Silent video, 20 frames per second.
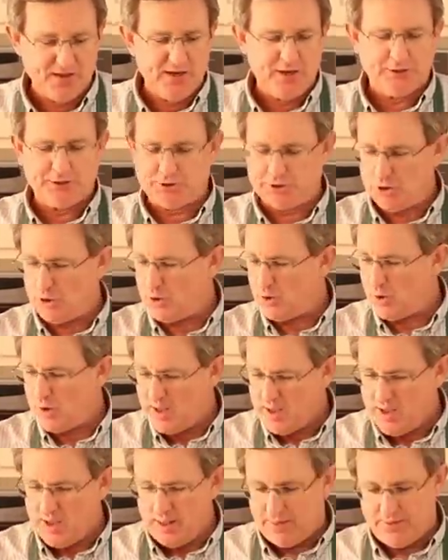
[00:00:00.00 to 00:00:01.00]
So
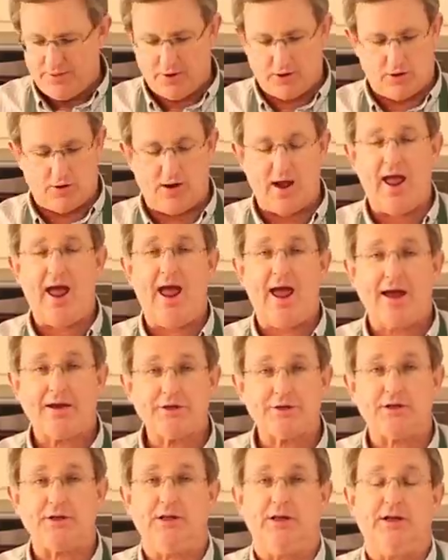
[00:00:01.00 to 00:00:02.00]
they're
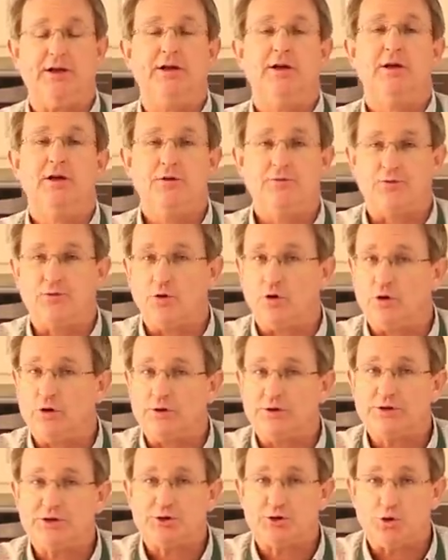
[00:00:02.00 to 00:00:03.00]
excellent
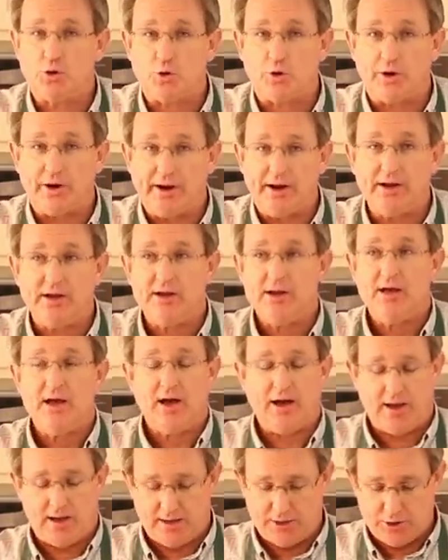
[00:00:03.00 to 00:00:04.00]
for storing.
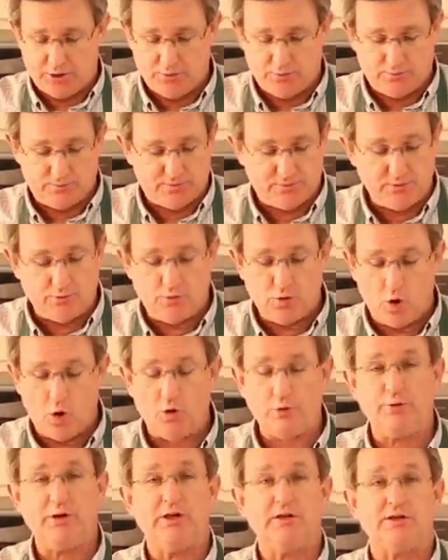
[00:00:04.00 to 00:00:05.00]
Uh, you
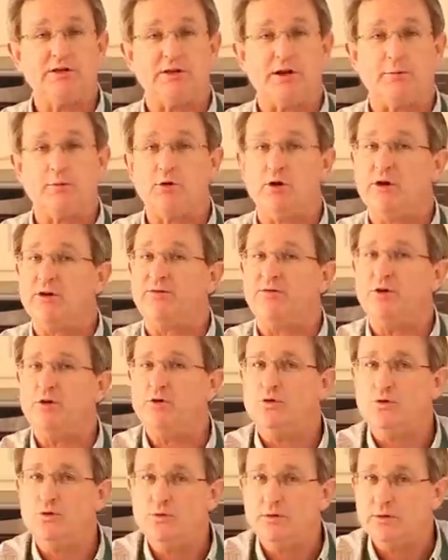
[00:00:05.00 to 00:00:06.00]
grow them in the summer. If
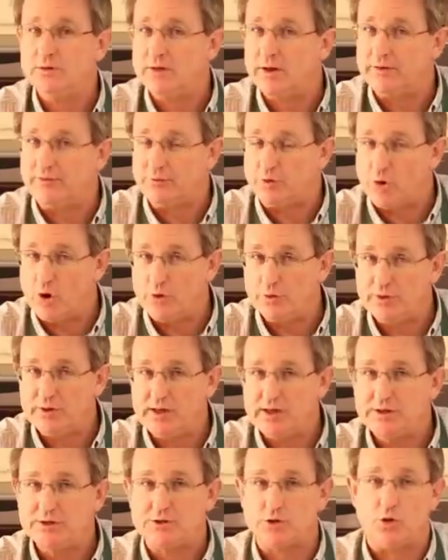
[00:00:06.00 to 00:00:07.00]
you have grown
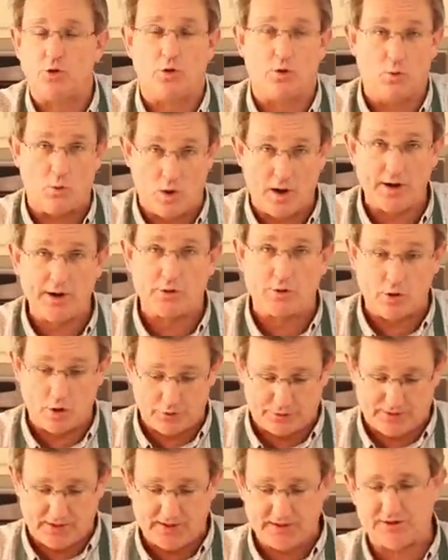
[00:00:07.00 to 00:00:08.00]
these or want to grow
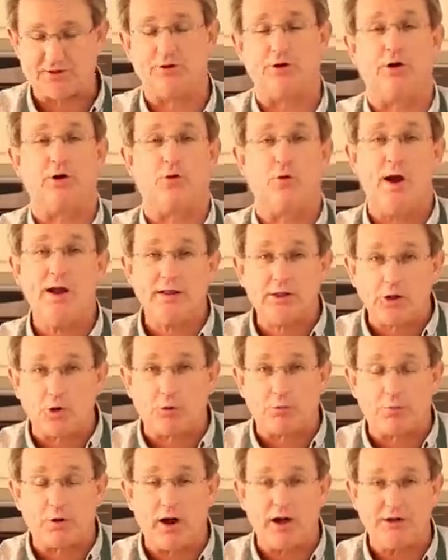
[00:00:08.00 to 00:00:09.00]
these, they're a great
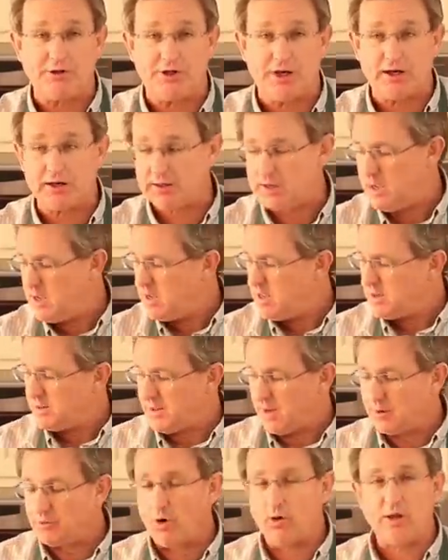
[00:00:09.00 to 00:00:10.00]
little project.
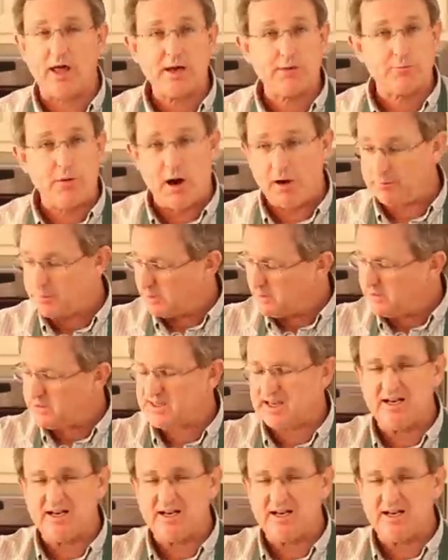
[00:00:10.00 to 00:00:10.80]
They grow like pumpkins.